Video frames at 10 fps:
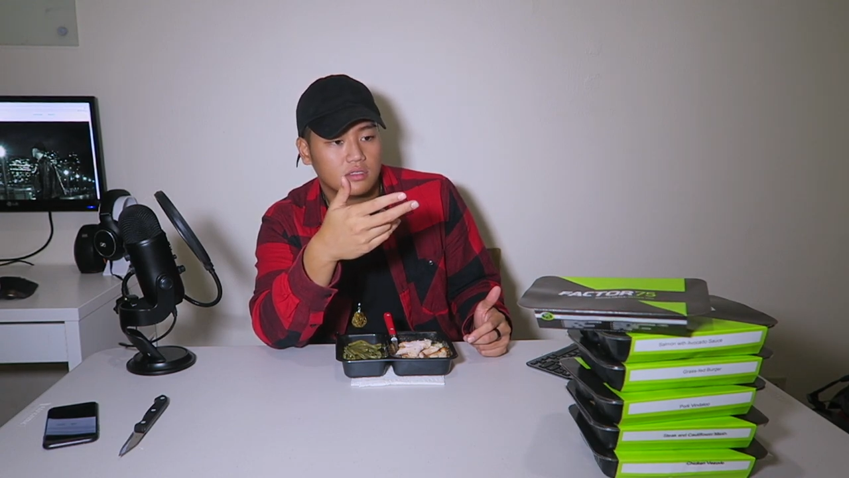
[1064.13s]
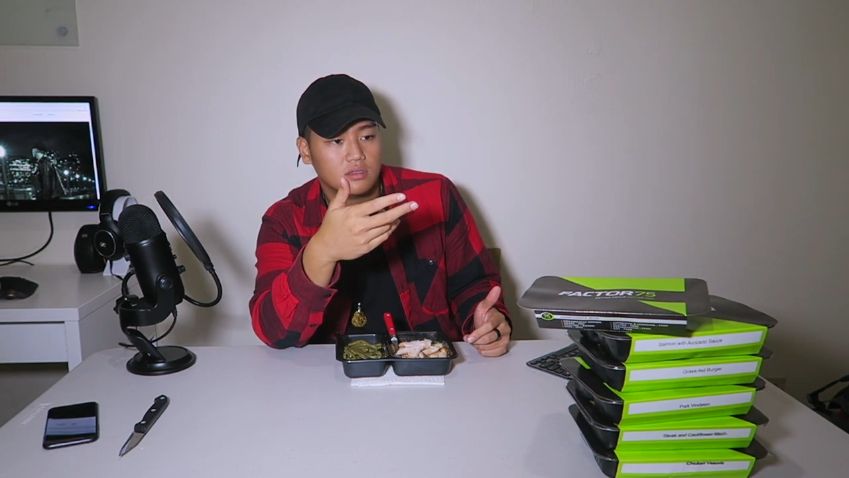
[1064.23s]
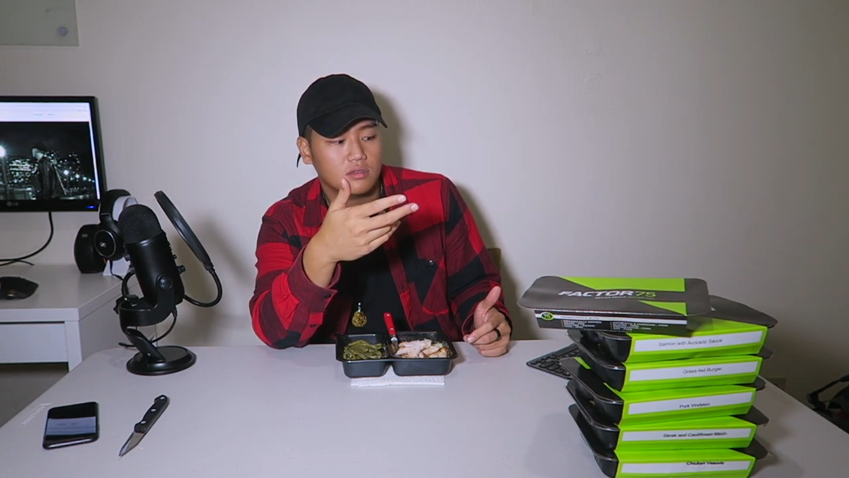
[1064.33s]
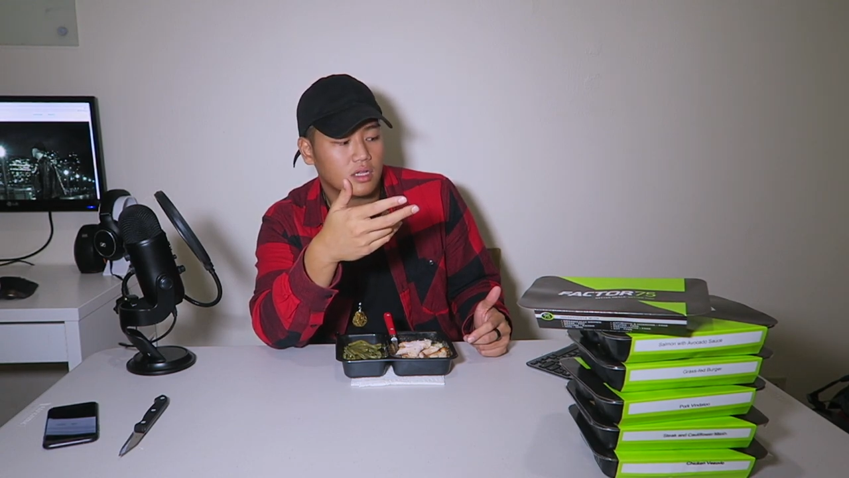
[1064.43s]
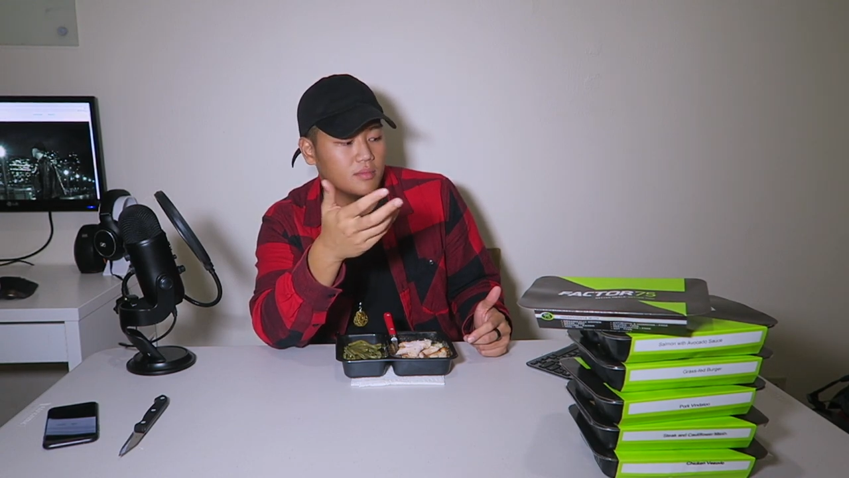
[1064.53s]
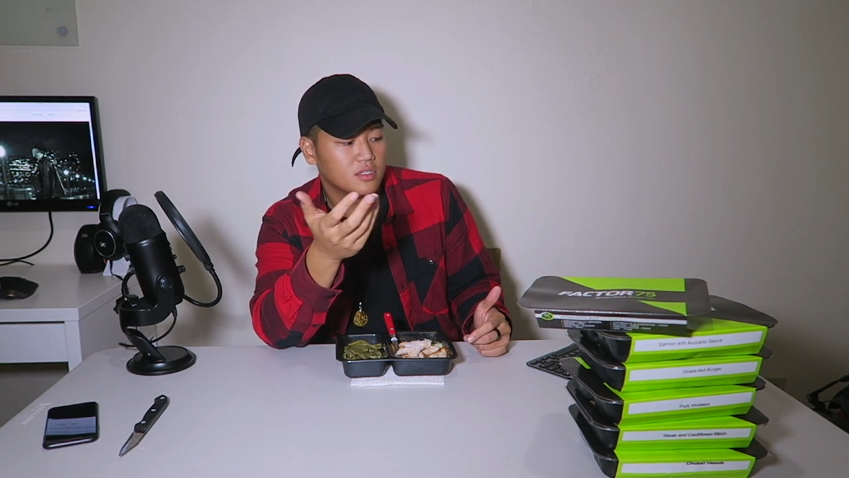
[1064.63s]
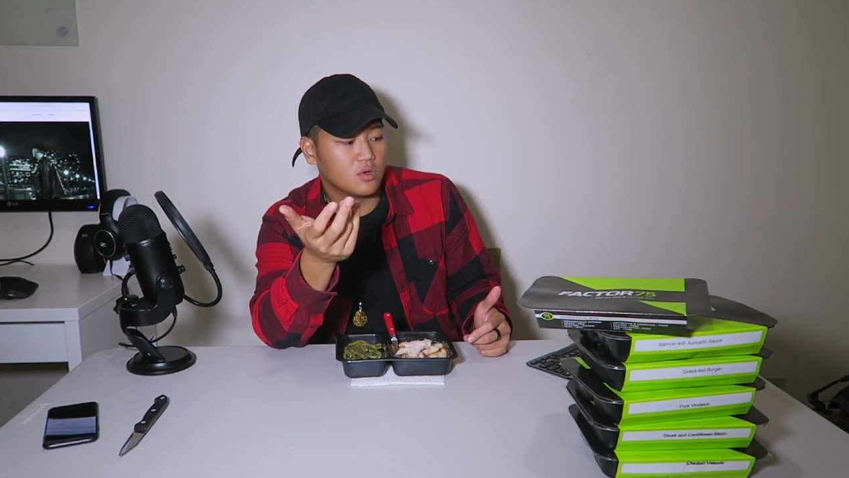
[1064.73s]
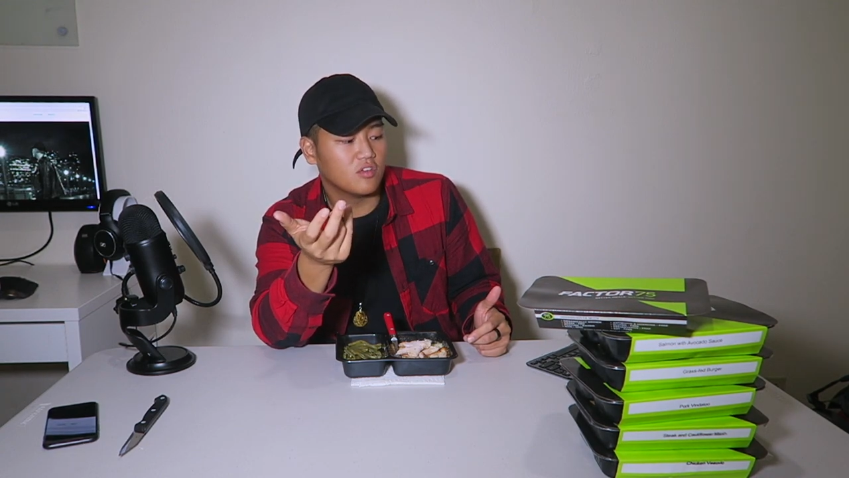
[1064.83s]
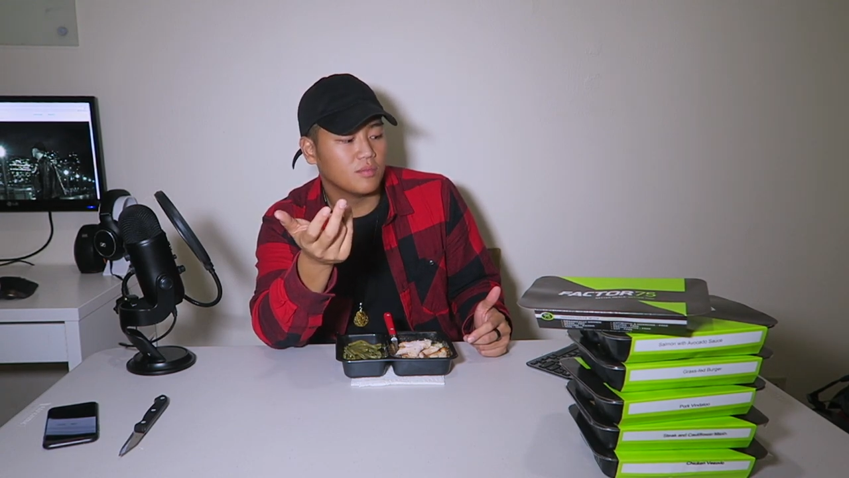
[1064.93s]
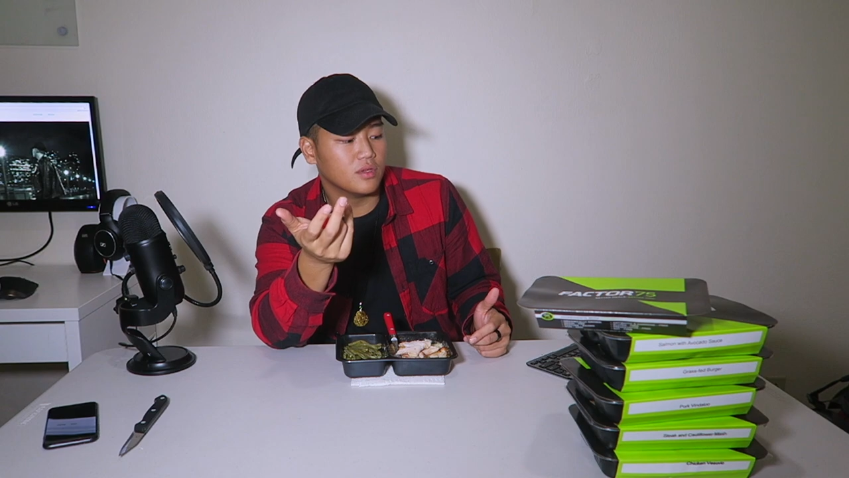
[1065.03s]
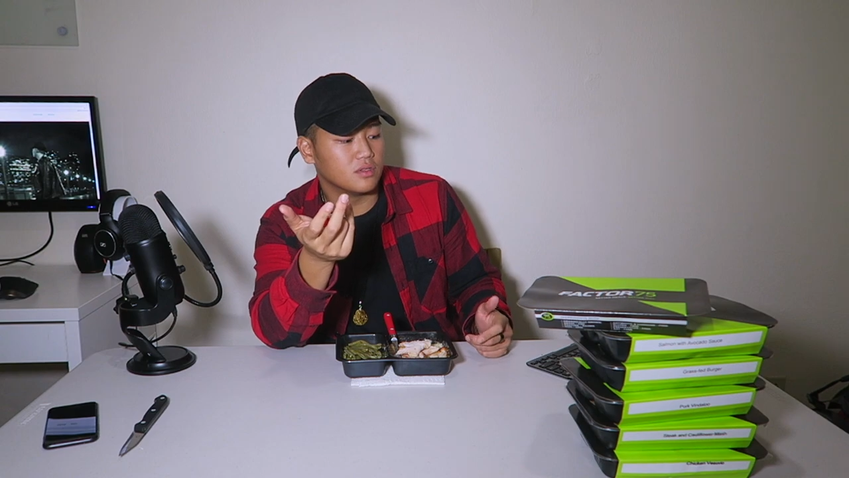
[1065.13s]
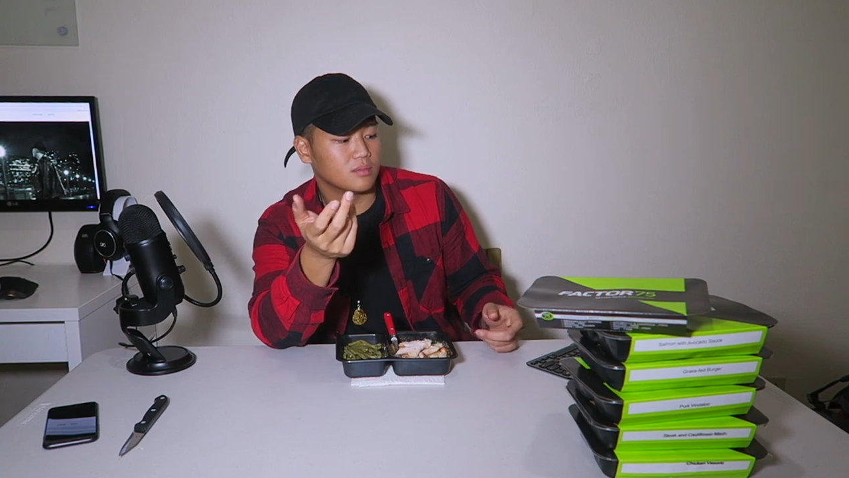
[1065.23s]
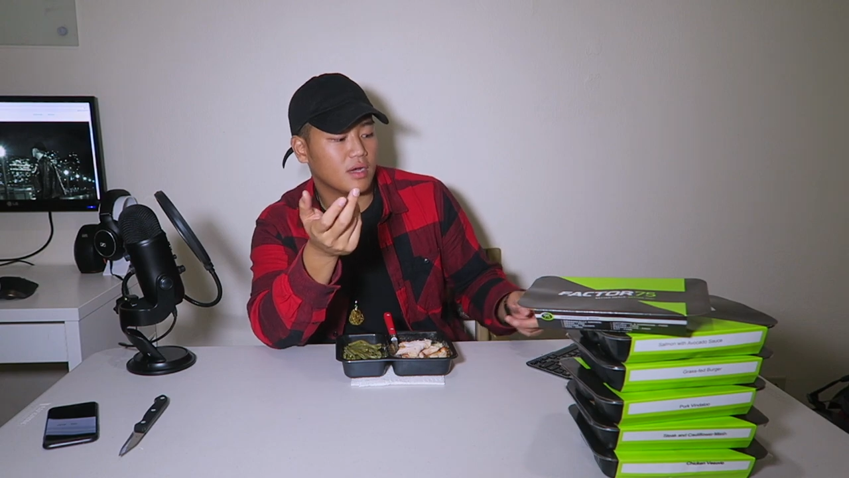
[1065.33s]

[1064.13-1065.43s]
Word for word: 2, that'd be 12 meals.